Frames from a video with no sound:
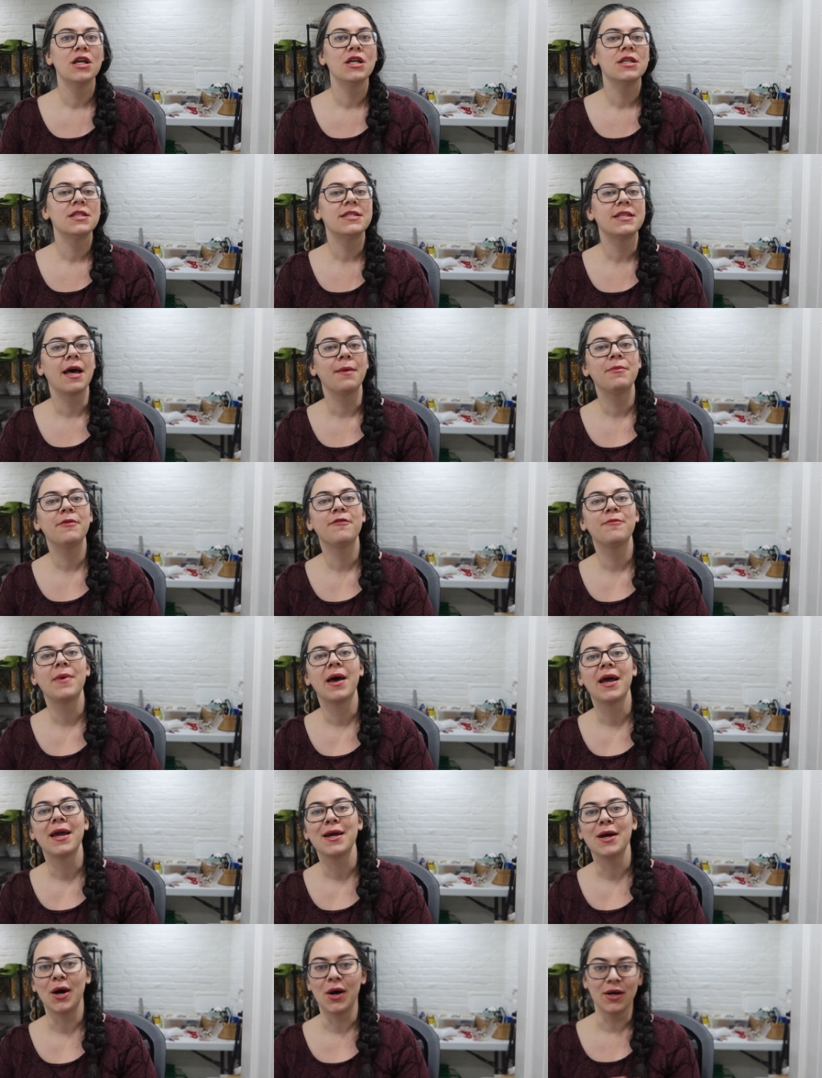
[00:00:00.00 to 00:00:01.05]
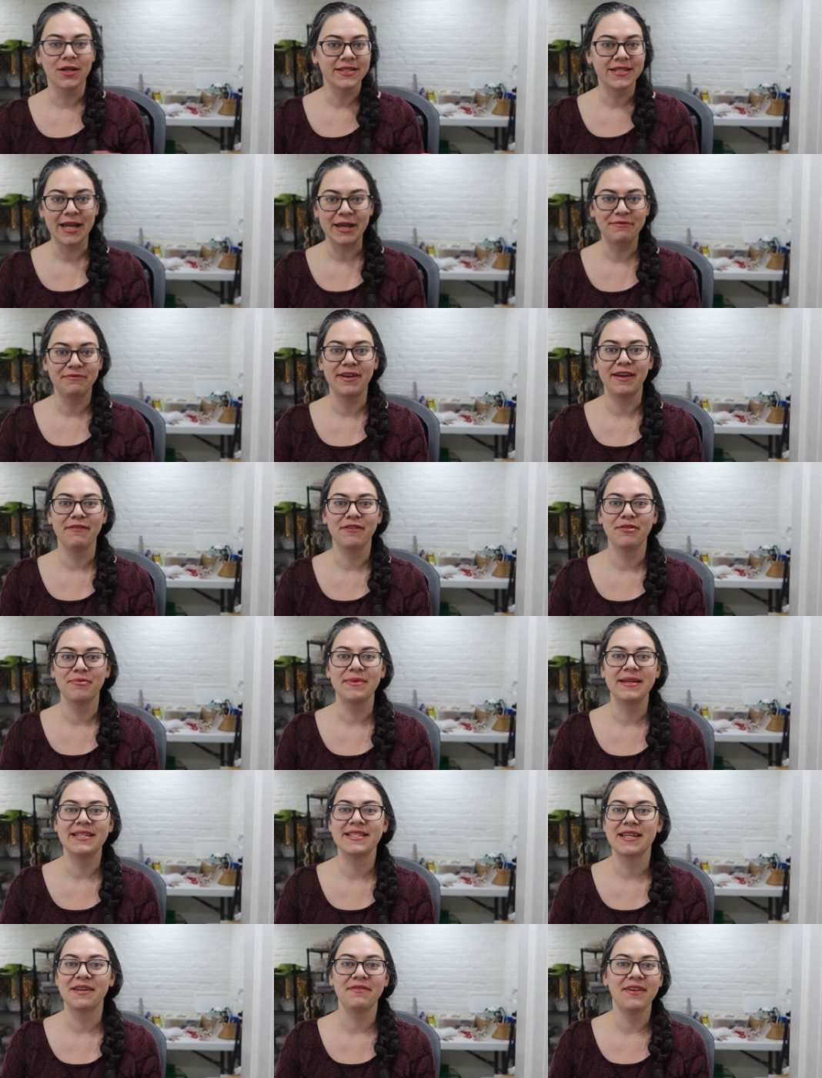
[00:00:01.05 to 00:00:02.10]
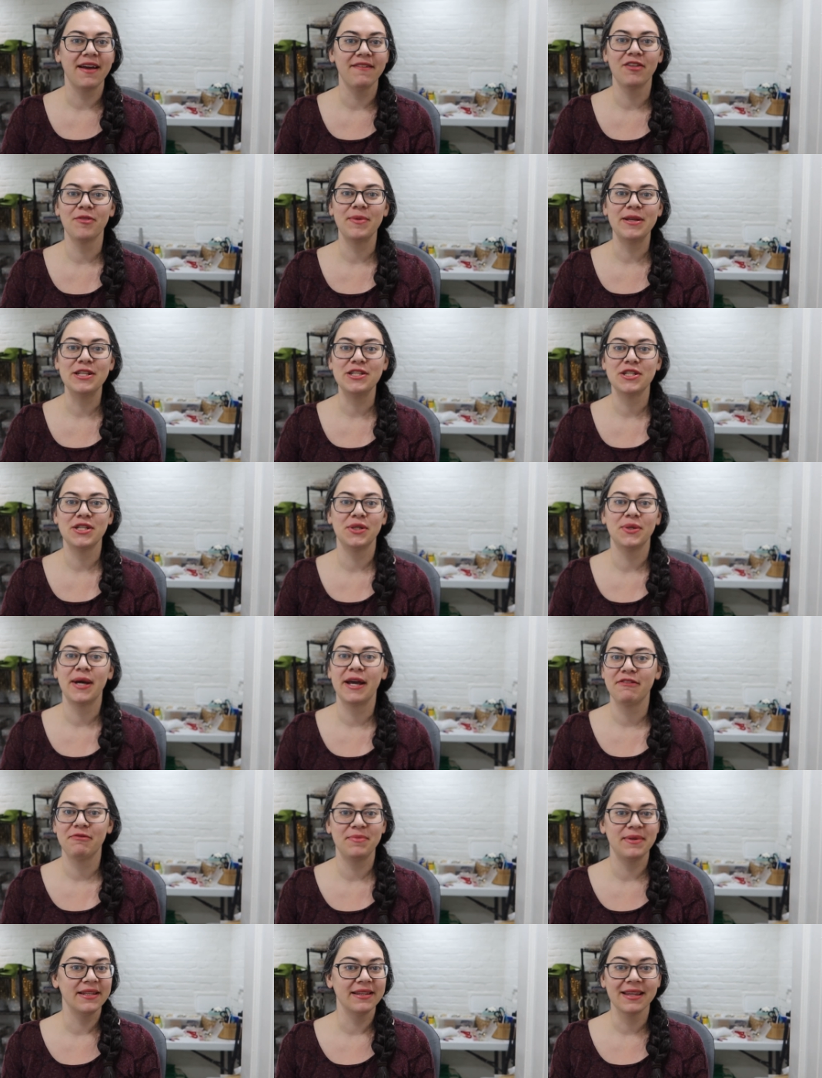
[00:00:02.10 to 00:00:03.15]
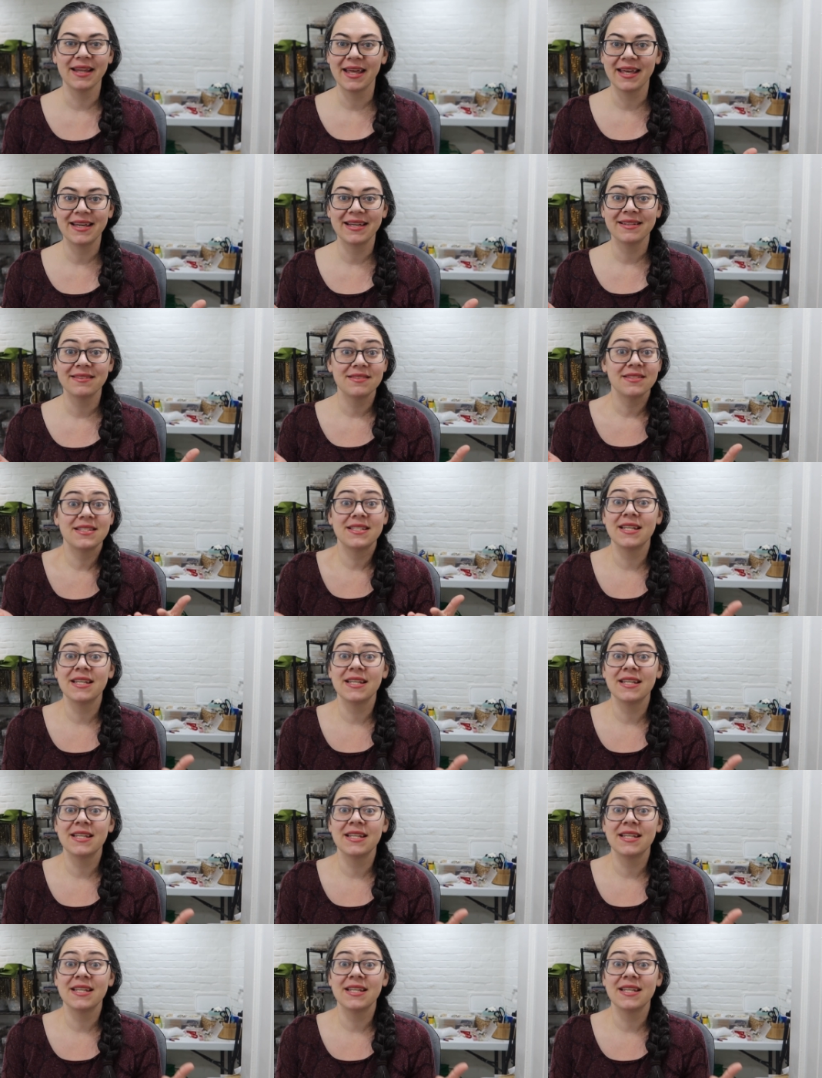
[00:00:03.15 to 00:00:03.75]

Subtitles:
Some of my all-time favorite events I've ever been to have been like